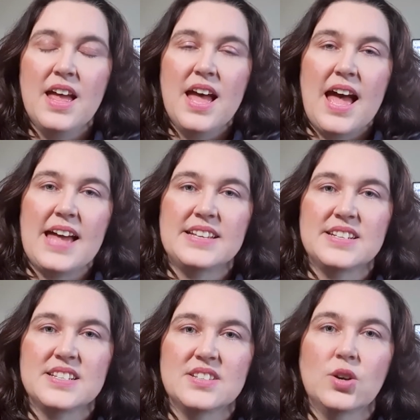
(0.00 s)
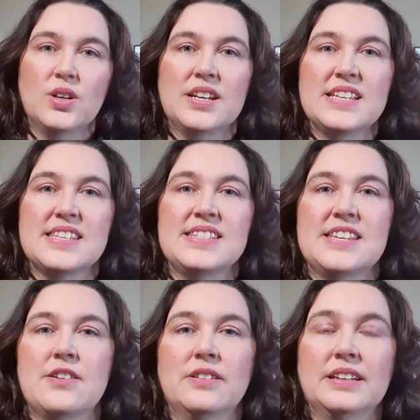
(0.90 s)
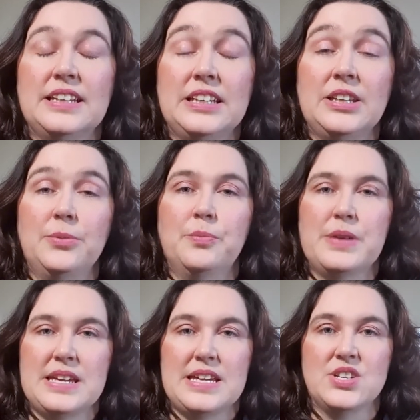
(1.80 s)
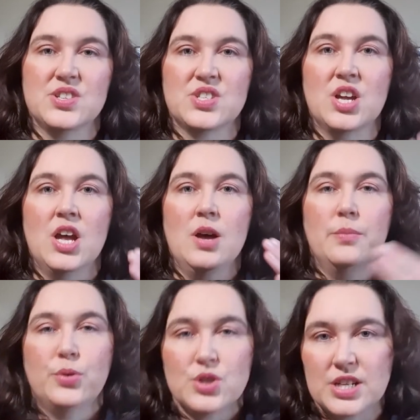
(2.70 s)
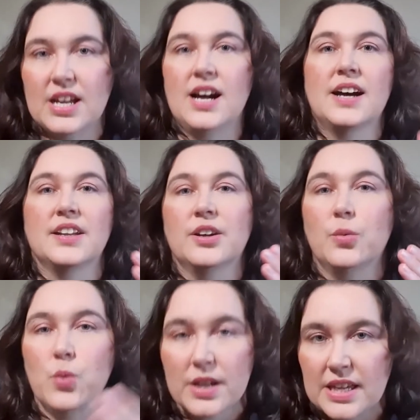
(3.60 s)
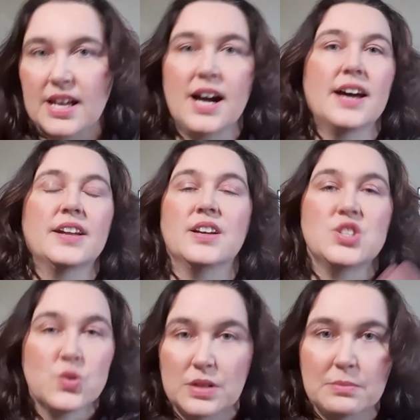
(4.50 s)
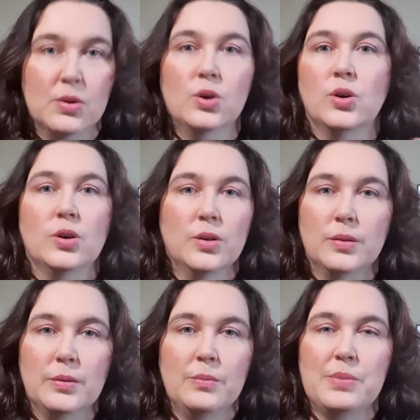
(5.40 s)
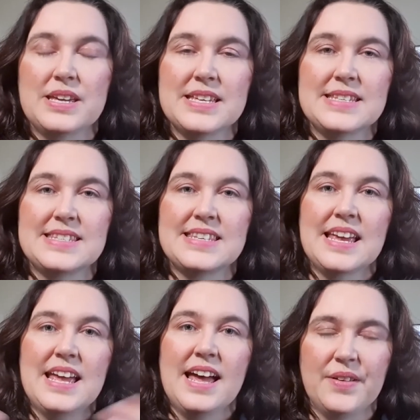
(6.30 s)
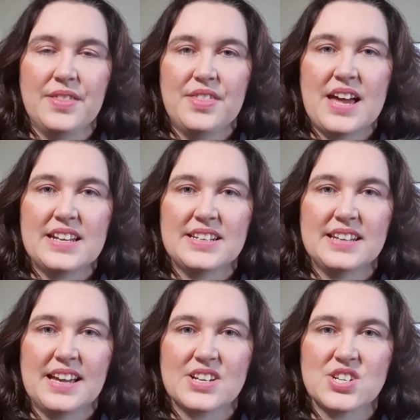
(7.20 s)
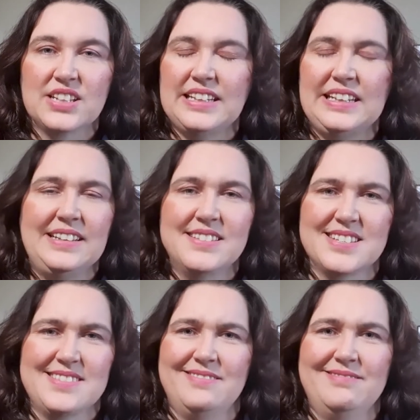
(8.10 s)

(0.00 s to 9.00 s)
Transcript: and not necessarily be just pushing harder, working harder, doing more, because that actually doesn't